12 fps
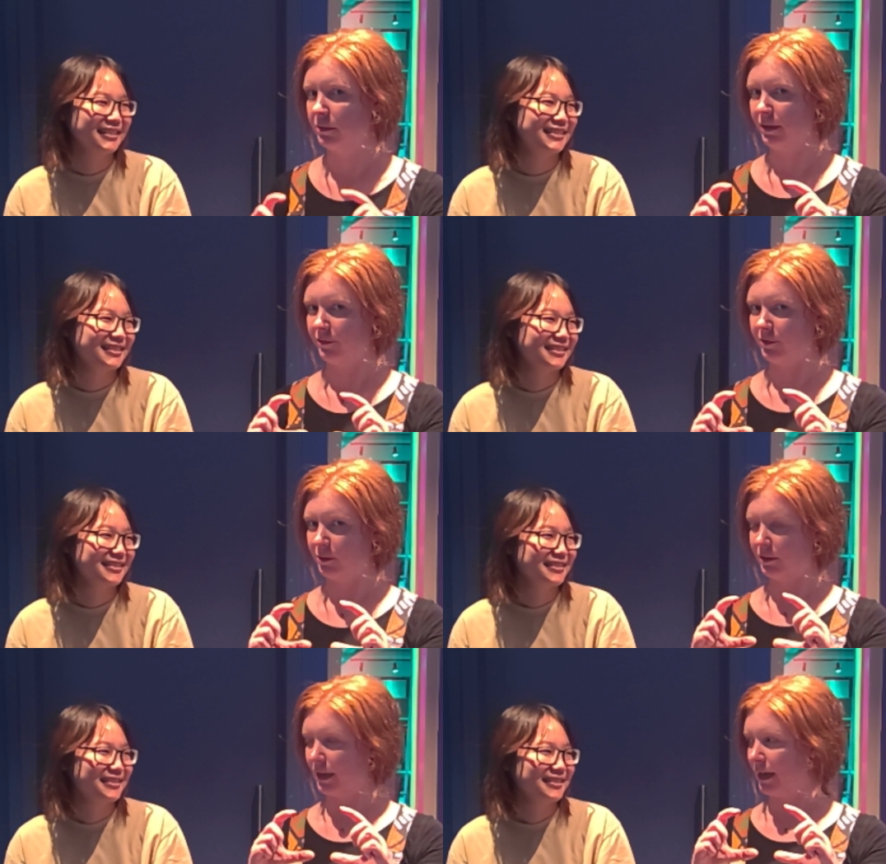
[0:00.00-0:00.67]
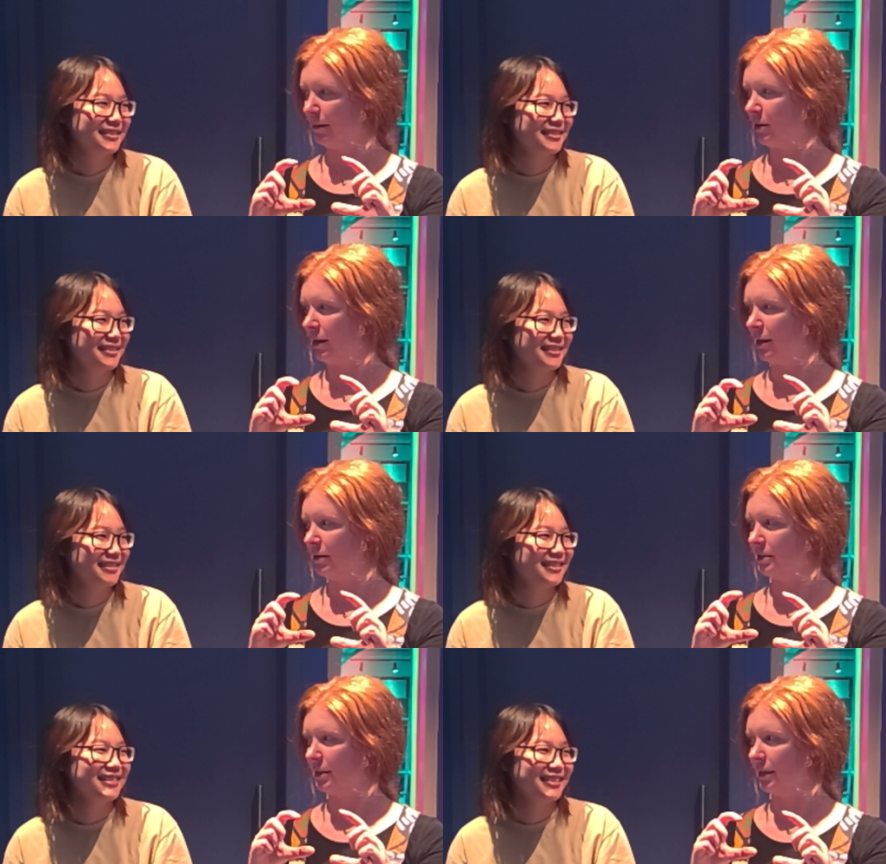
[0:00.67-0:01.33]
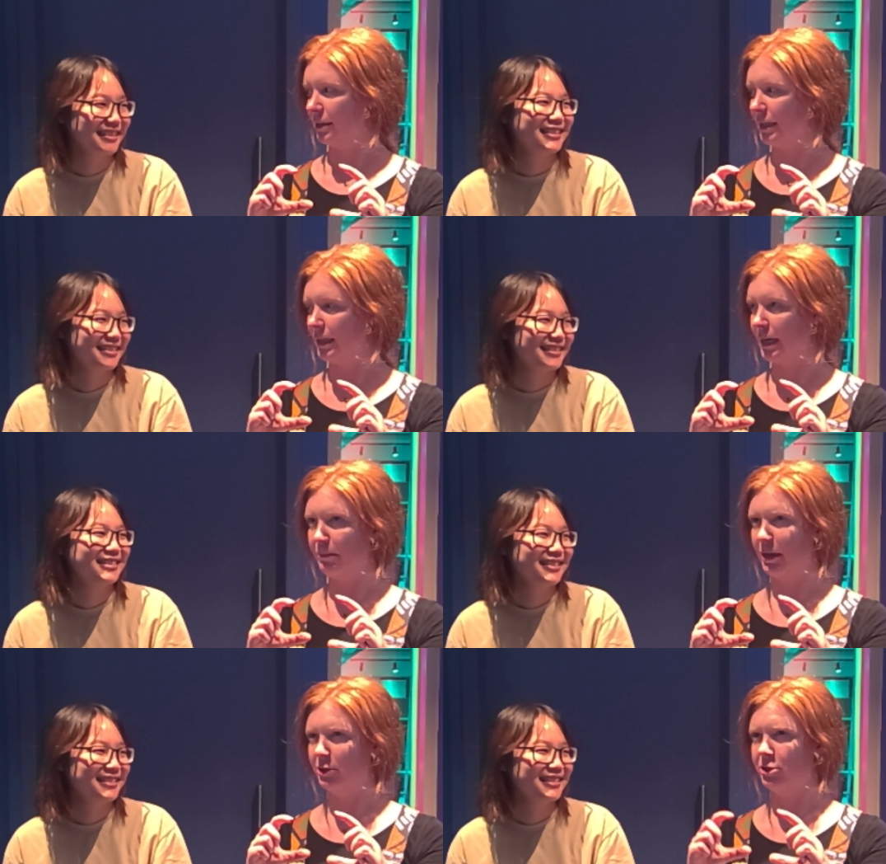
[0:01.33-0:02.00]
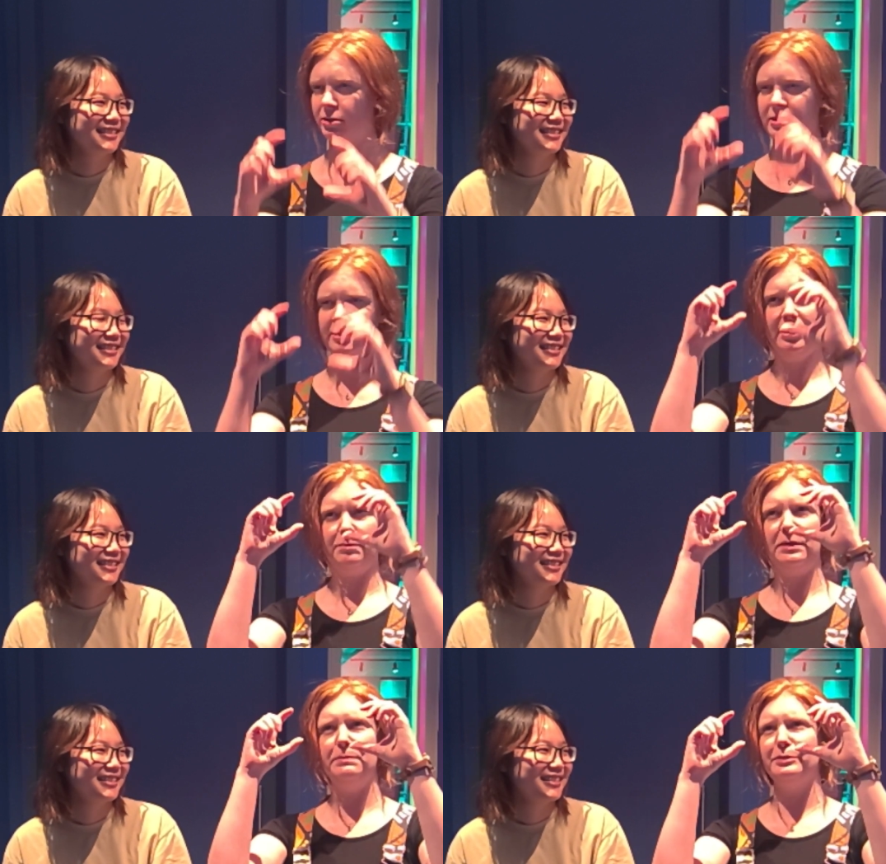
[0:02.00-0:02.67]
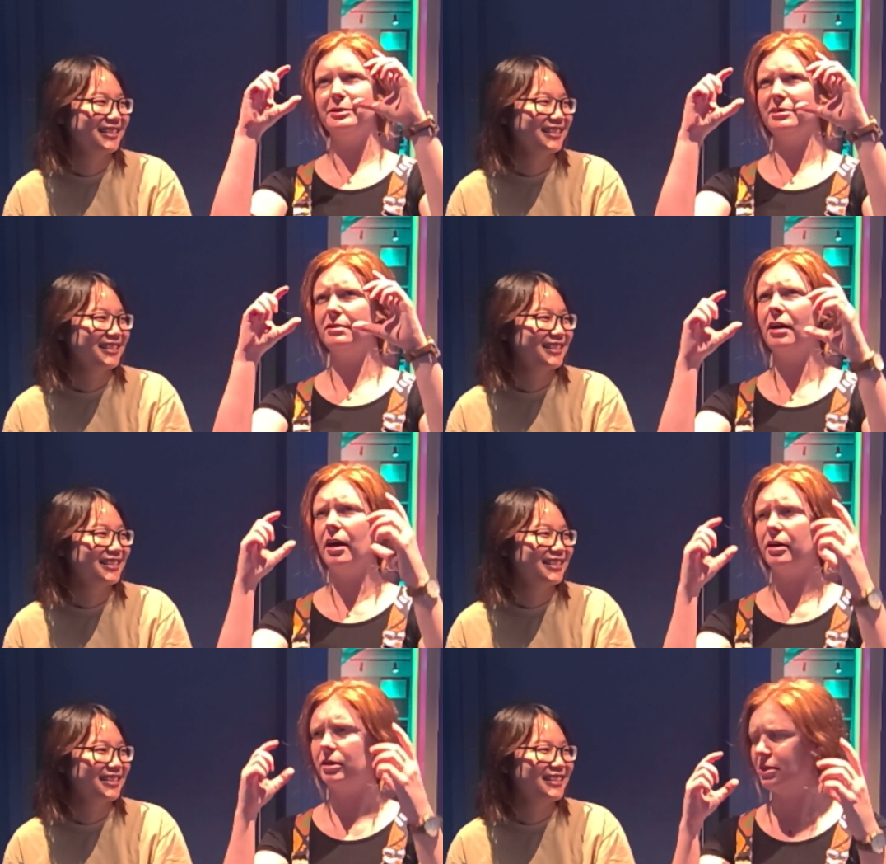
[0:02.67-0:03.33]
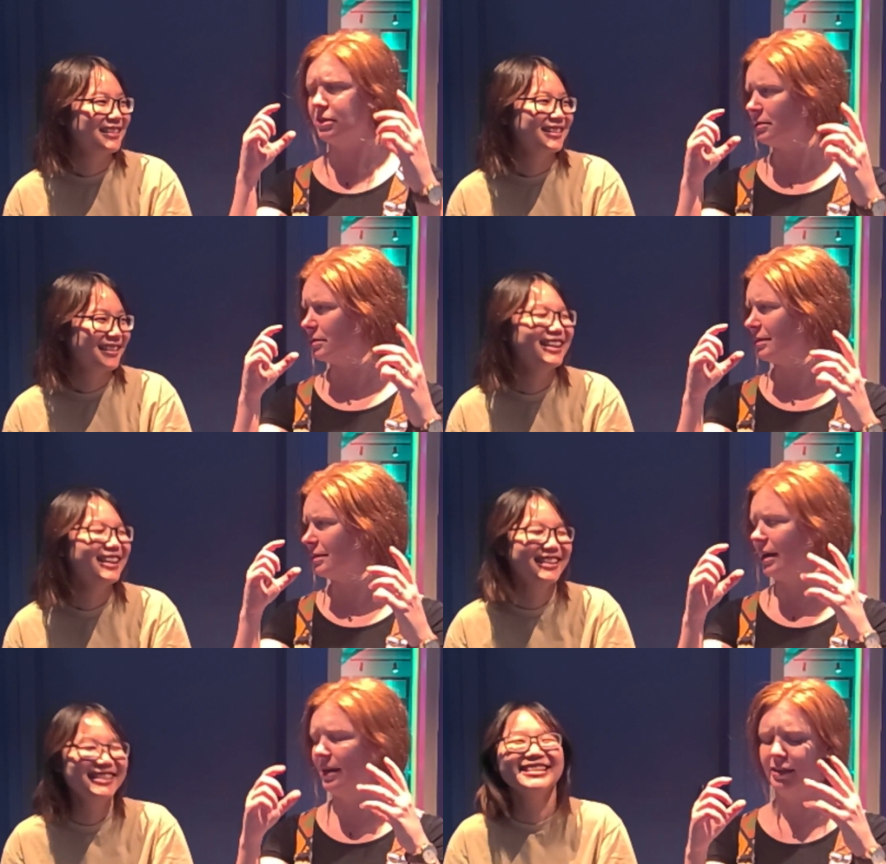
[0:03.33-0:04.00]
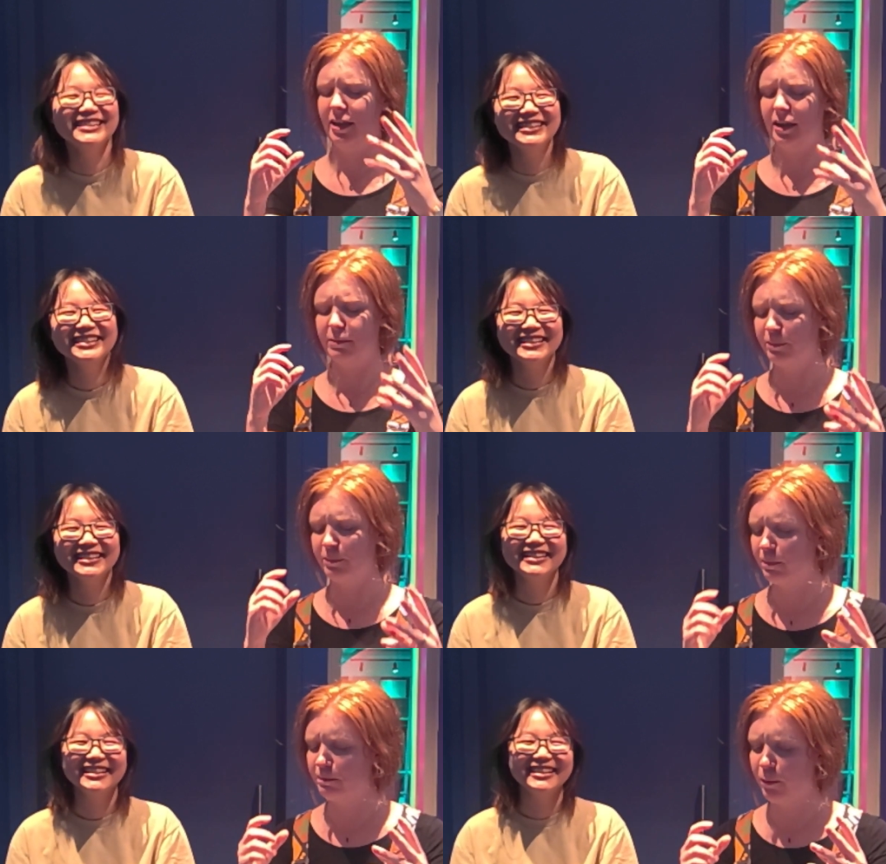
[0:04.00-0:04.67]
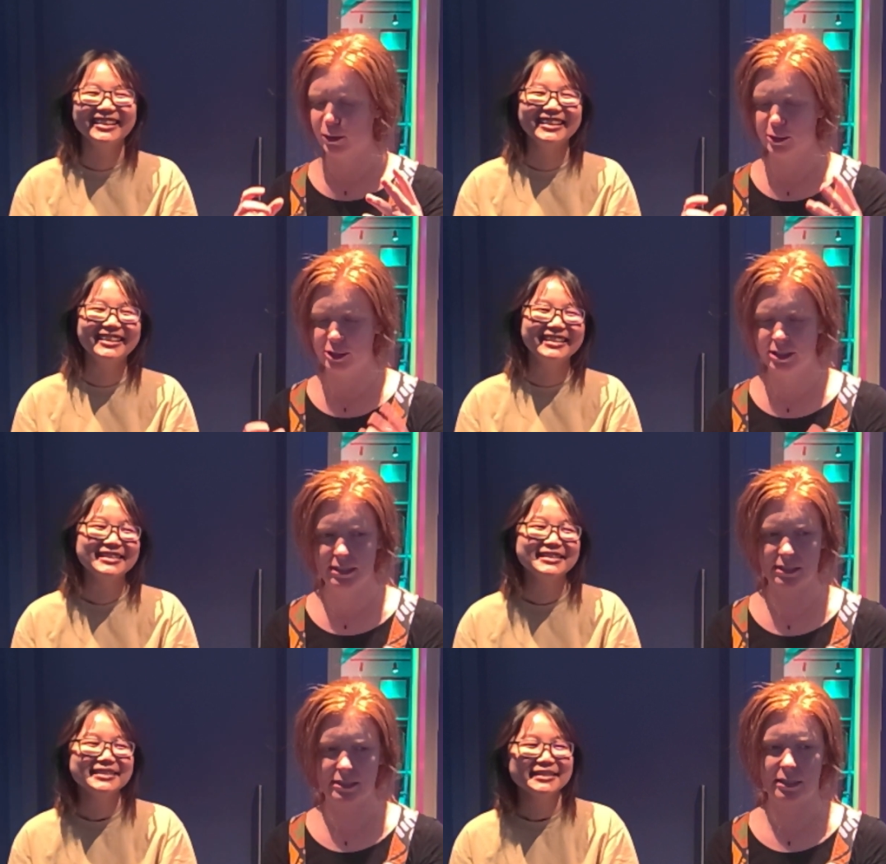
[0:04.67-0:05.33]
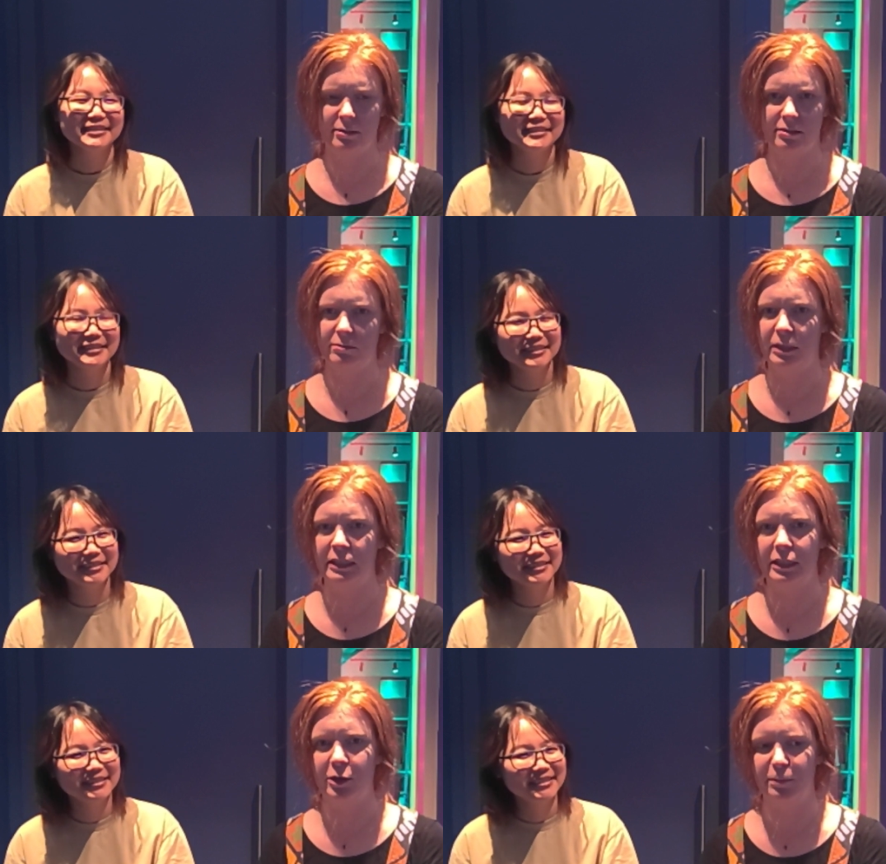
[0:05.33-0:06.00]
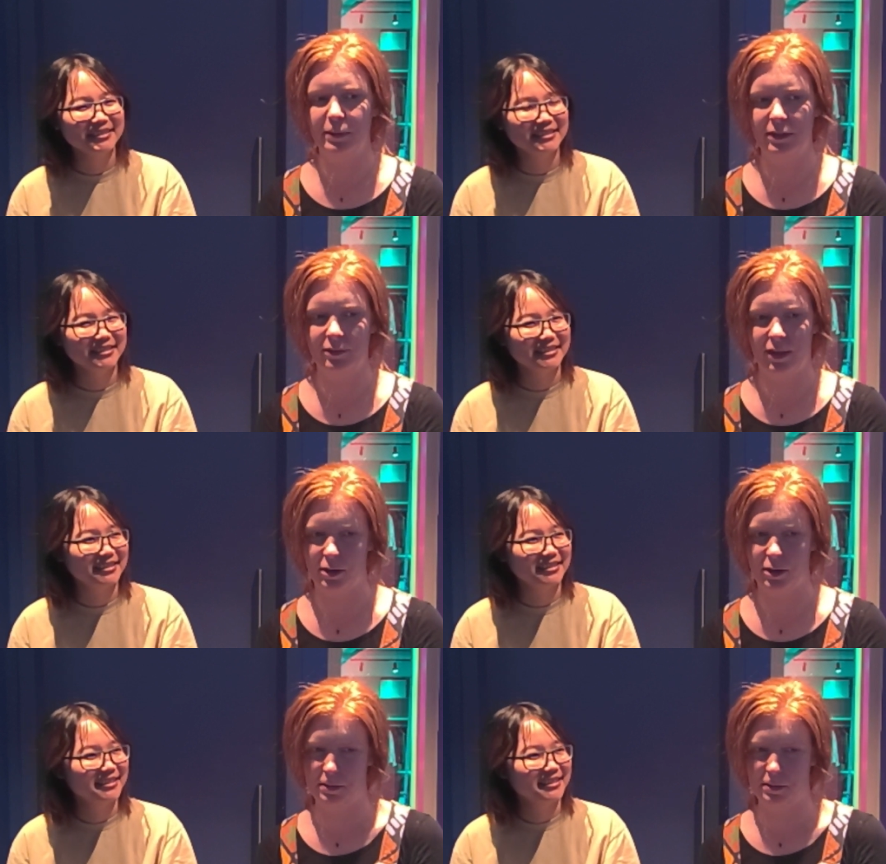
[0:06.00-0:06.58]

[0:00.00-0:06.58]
Speaker 1: phone camera and was like taking pictures of like people's gutters and like porches and really hoping that no one